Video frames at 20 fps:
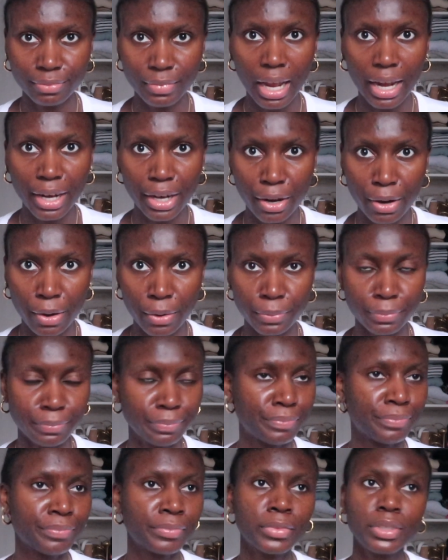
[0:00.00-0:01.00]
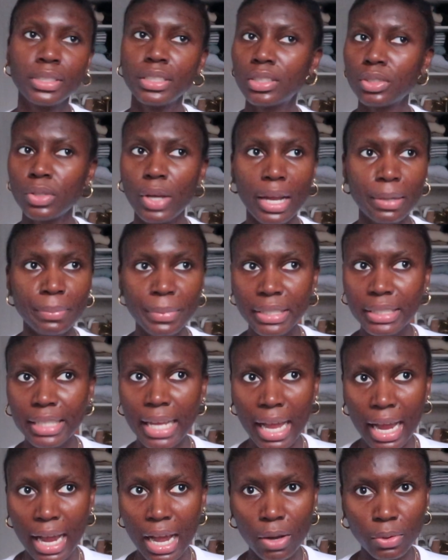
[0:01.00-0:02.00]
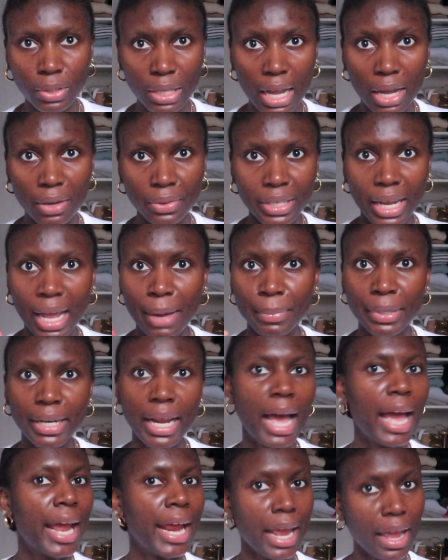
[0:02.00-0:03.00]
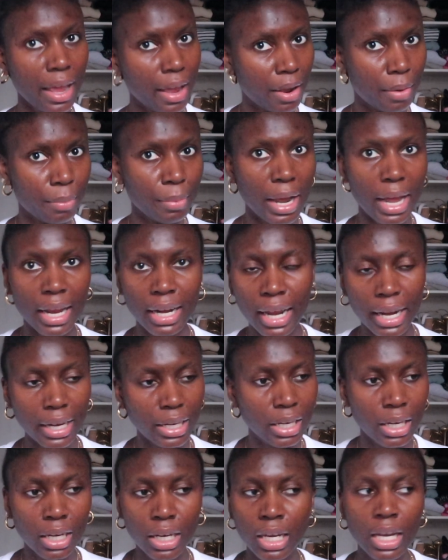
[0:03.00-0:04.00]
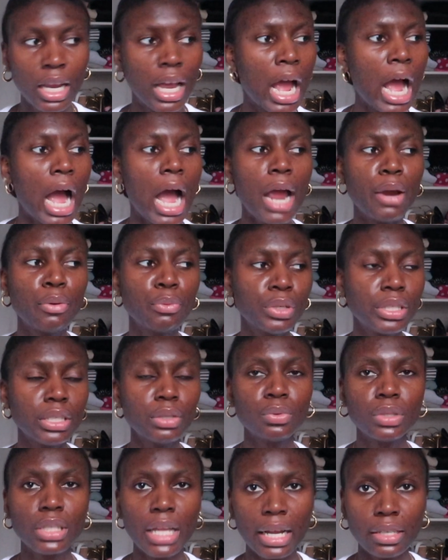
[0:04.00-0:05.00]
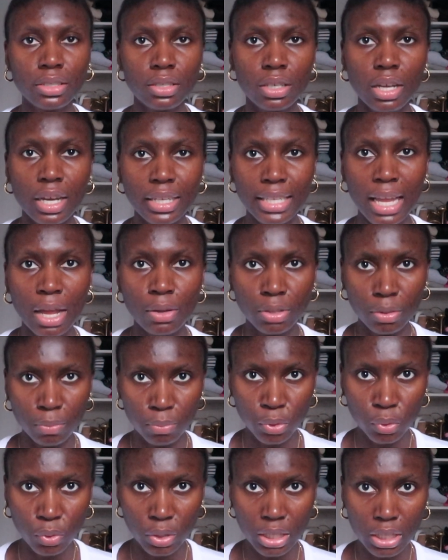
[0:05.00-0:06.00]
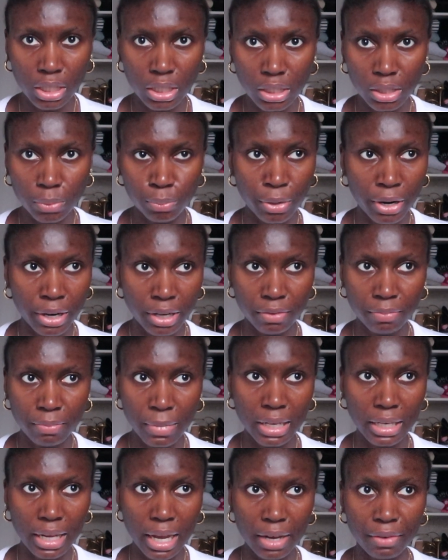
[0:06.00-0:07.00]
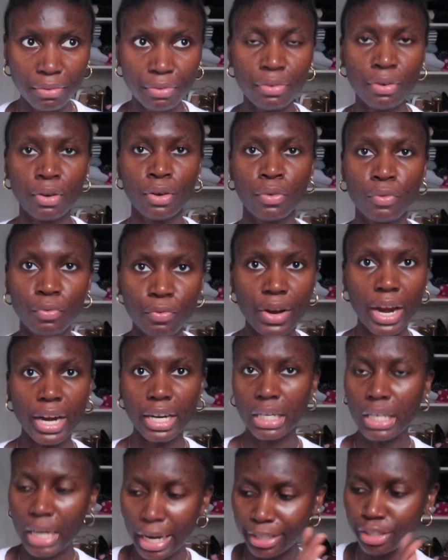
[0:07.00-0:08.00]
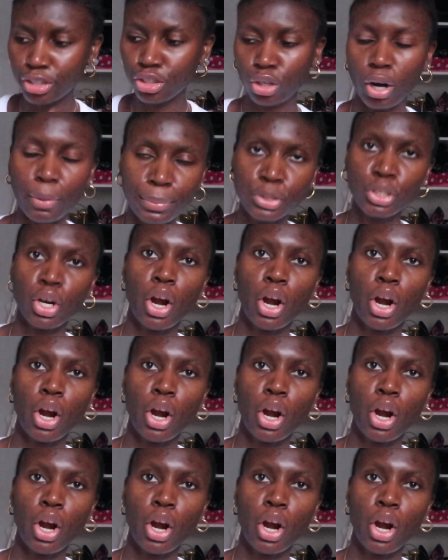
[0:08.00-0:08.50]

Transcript: I know, to admit that out loud, but I am. I really would like to cut down the beauty part of my life, very like sharp,